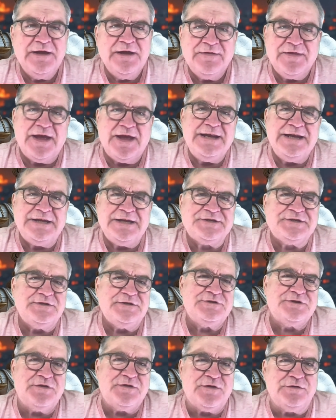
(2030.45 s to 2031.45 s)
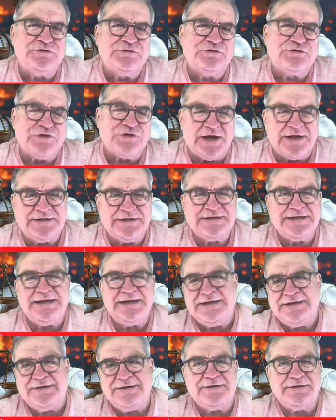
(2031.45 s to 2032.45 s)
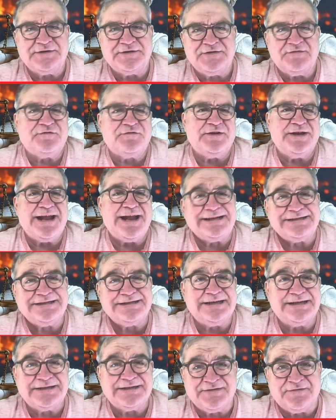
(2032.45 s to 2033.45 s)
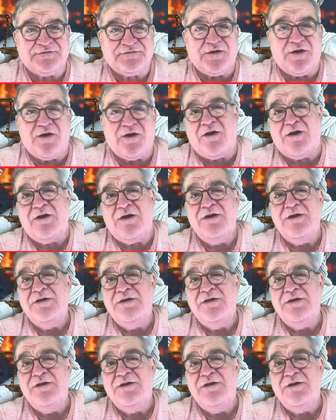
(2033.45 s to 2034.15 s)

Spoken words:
They listen to those trans idiots, the fanatics, the far,